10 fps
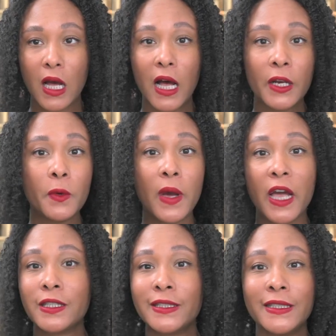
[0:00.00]
how do you
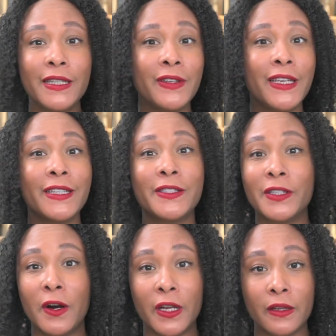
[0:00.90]
actually even get
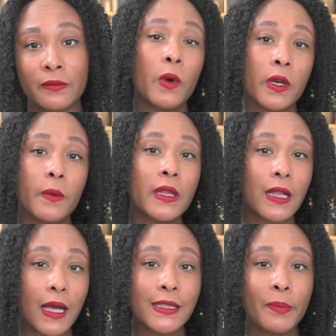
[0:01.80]
started? When working with
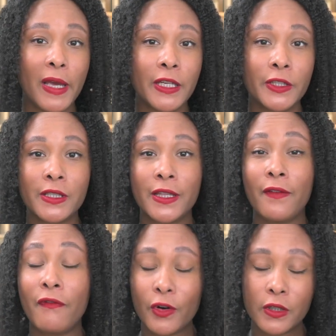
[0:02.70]
clients and patients, the
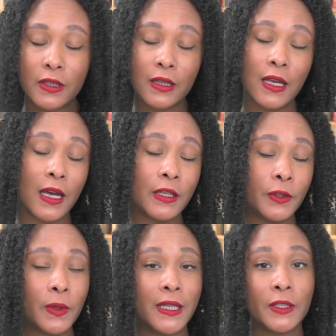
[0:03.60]
first thing that I
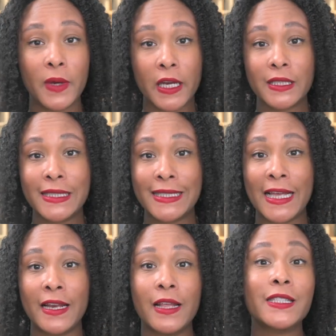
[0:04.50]
do is to actually
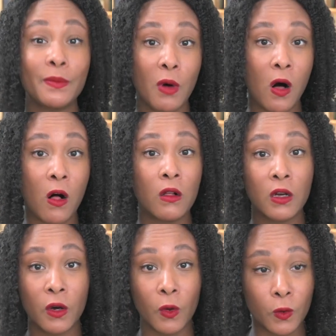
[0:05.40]
set small
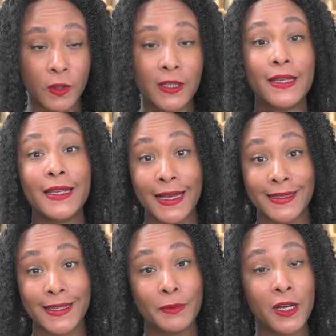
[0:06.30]
goals.
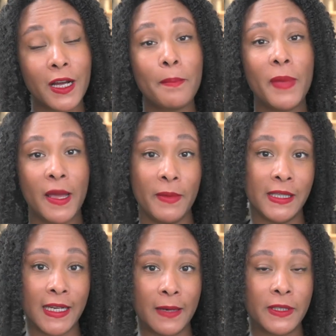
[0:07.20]
Yes, I'm talking baby
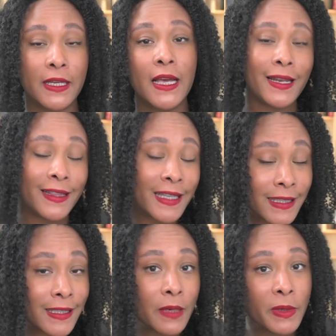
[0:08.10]
steps. And
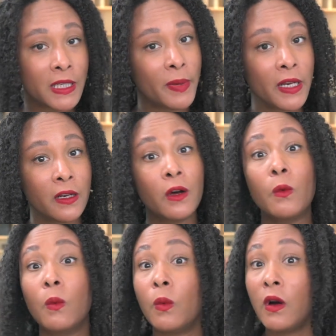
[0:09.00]
this is going to be dependent
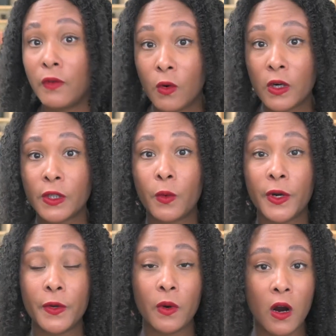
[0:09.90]
on, of course, where
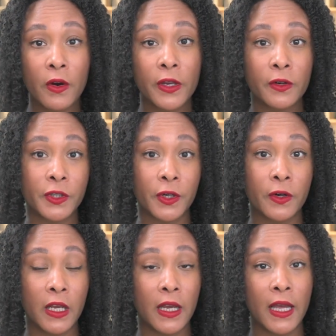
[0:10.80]
you are in your
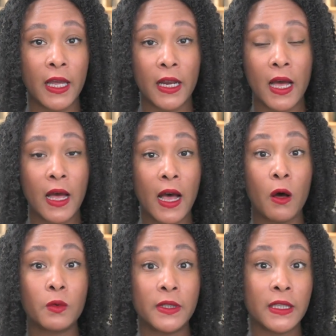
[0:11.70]
journey and
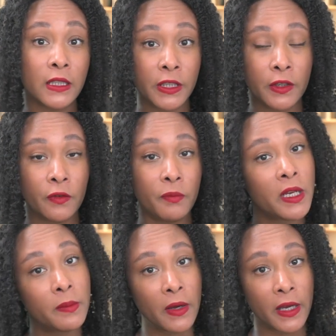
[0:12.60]
how diligent you've
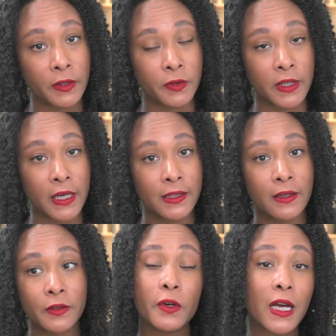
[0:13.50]
been about exercise.
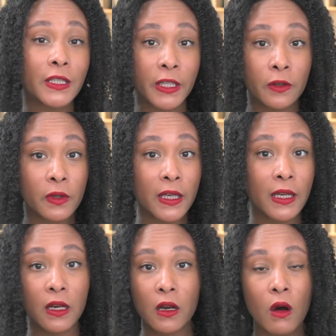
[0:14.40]
You're not generally
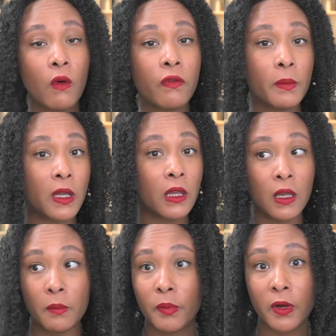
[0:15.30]
going to go from a
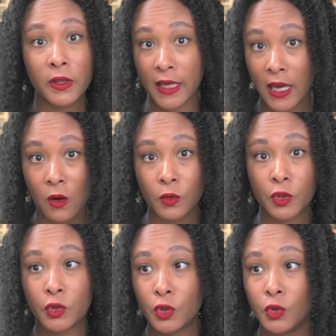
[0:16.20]
lump on the
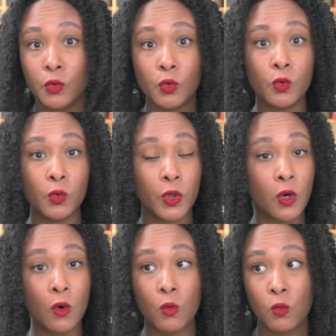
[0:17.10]
couch to,
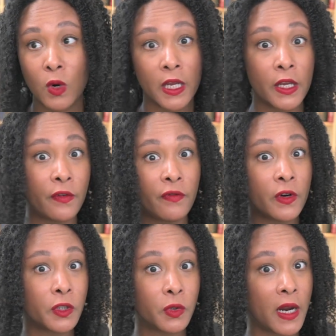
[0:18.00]
running your
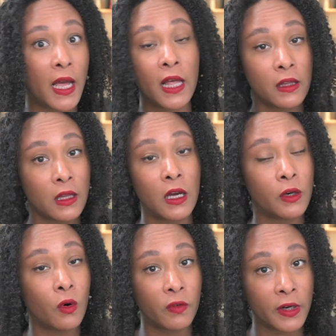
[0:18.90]
first triathlon
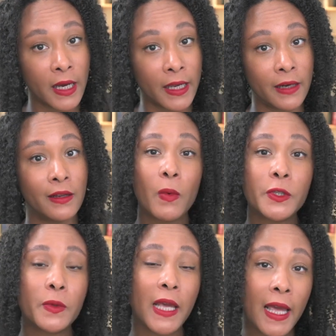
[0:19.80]
overnight. But
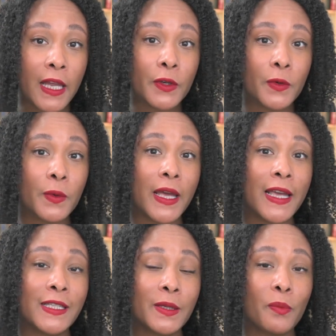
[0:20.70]
what you can do
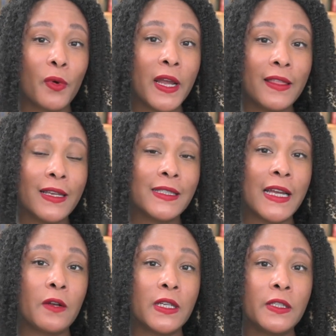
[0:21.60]
is break things
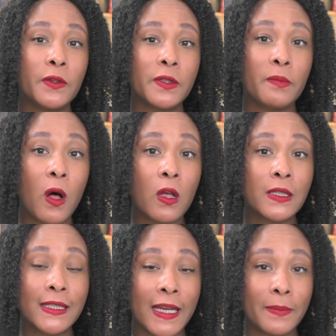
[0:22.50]
down into small
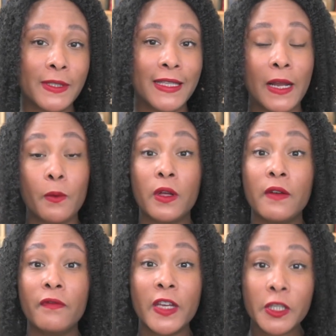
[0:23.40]
steps that will
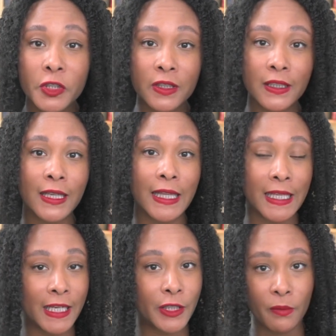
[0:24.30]
eventually
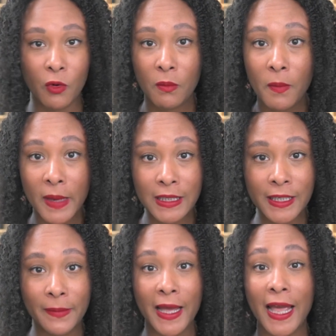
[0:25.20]
lead to more
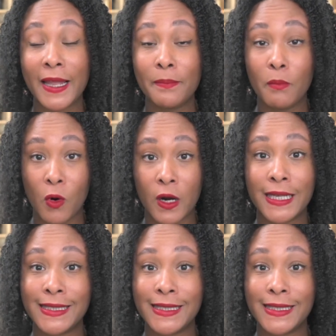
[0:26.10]
momentum and more